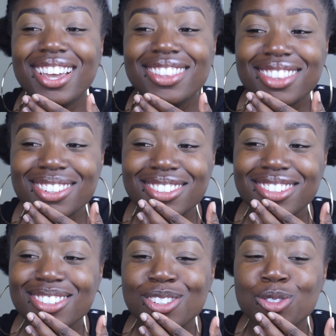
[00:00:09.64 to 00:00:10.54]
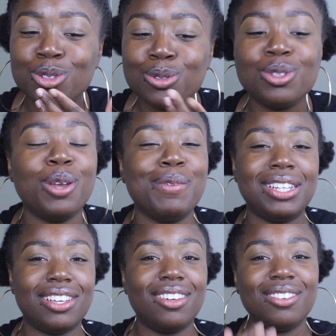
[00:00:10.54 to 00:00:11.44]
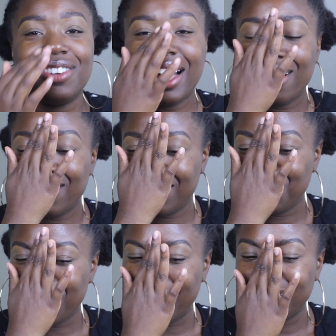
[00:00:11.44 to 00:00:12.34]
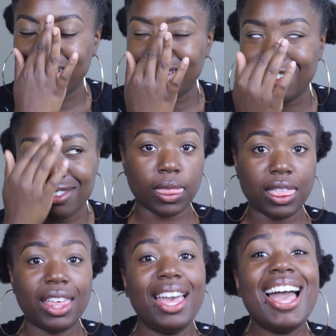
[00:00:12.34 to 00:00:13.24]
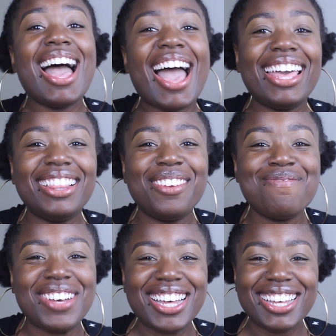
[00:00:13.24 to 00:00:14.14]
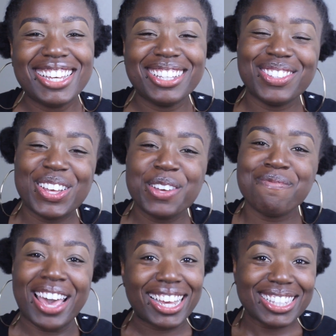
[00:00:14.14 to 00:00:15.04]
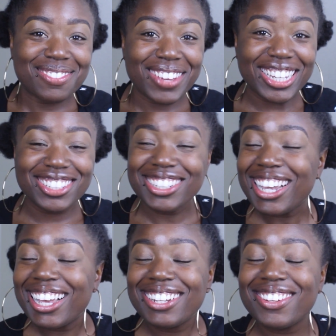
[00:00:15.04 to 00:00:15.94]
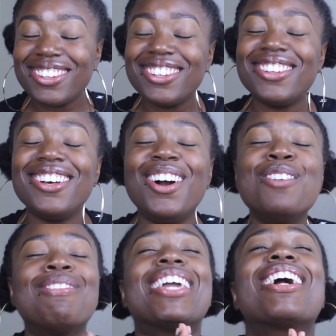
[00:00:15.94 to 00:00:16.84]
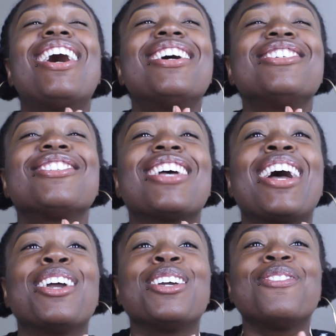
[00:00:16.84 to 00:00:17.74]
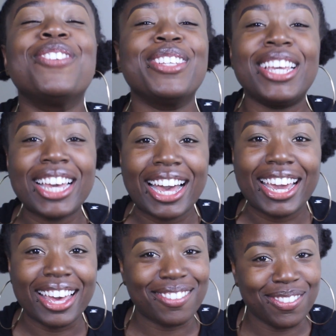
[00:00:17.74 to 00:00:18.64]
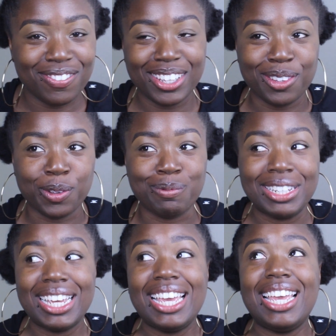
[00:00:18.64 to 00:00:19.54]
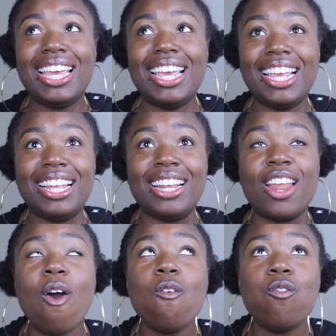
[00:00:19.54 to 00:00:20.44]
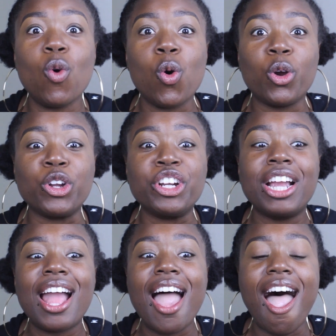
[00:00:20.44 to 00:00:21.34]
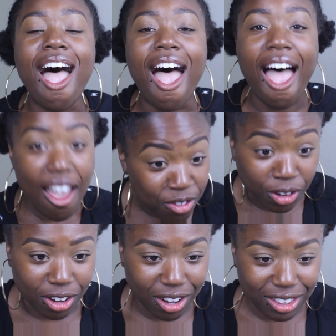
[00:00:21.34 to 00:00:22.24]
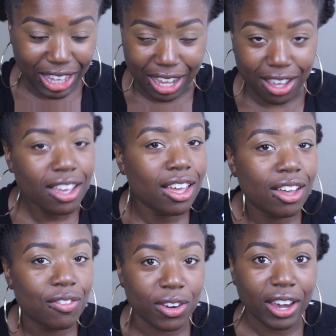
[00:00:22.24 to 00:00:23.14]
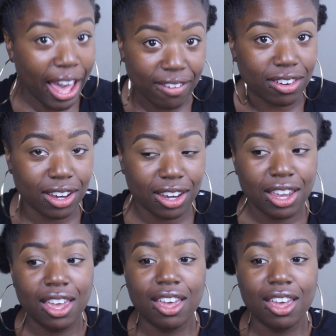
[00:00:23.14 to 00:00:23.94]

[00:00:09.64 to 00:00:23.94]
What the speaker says: I literally just drooled on myself. How unattractive. Hi love bugs, welcome back to my channel. Oh my gosh, I feel like I haven't filmed in forever, like forever.